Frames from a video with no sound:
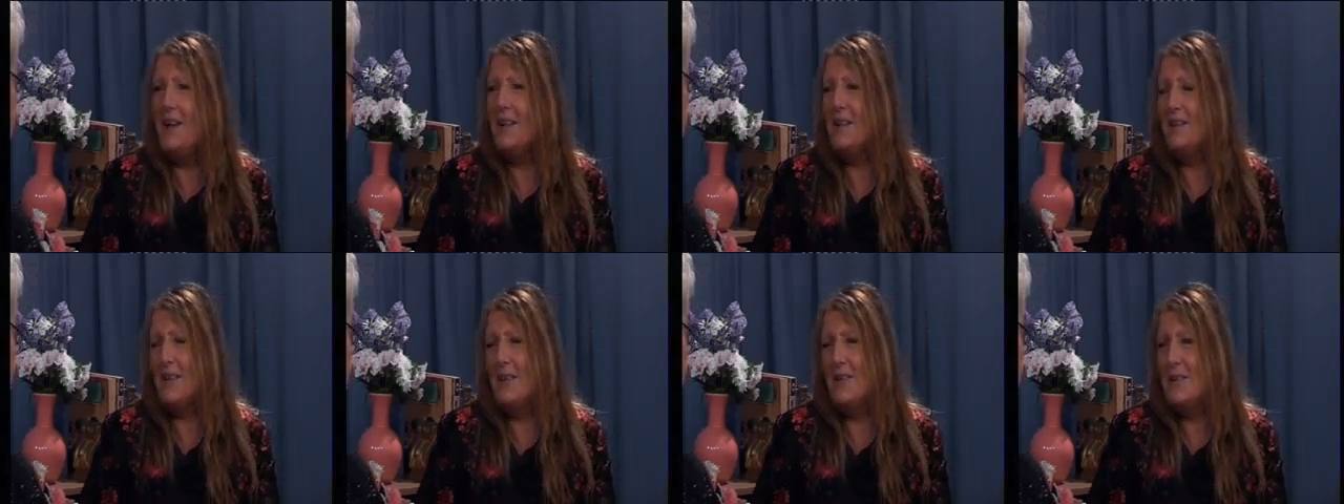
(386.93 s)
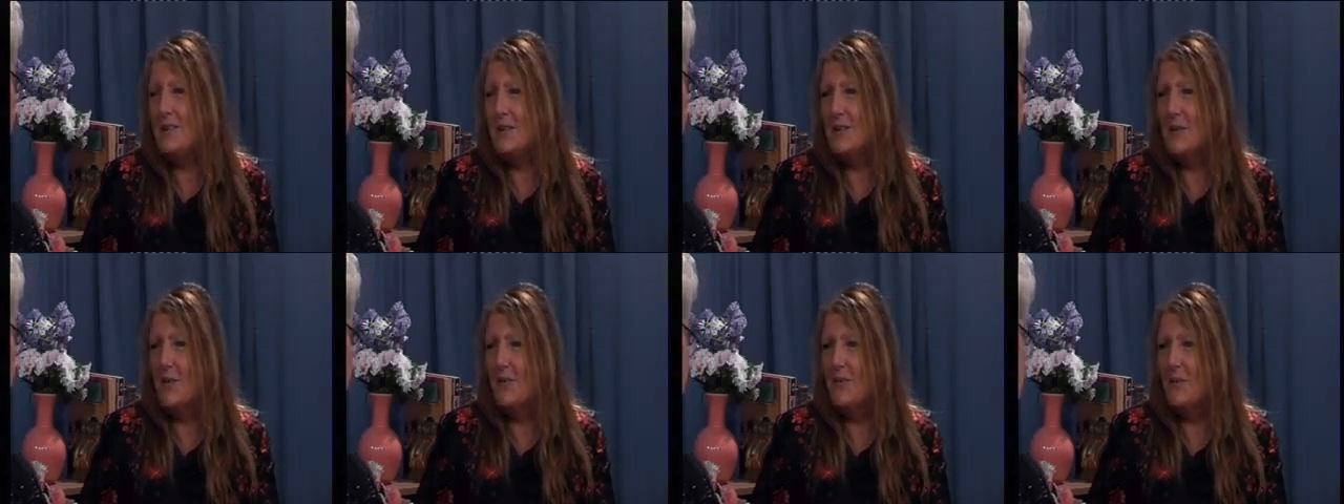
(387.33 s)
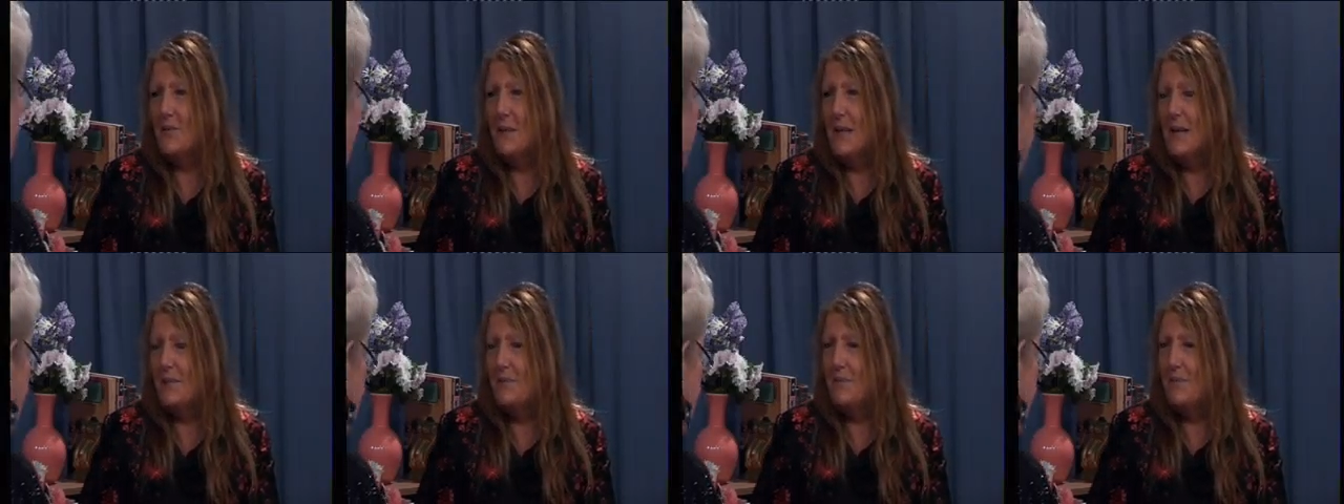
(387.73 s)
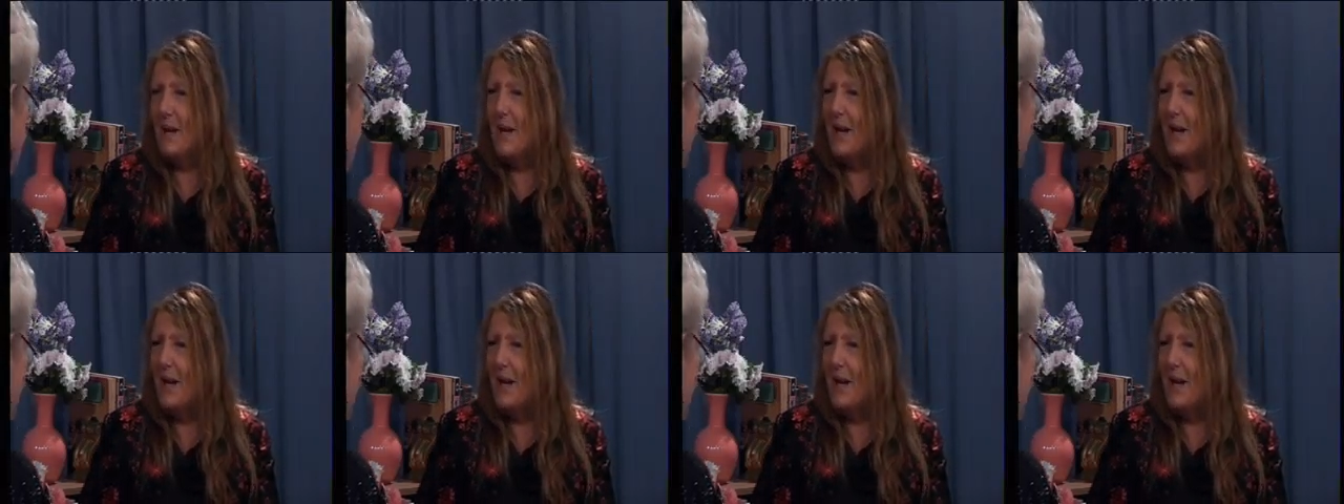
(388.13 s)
learnt a lot from him.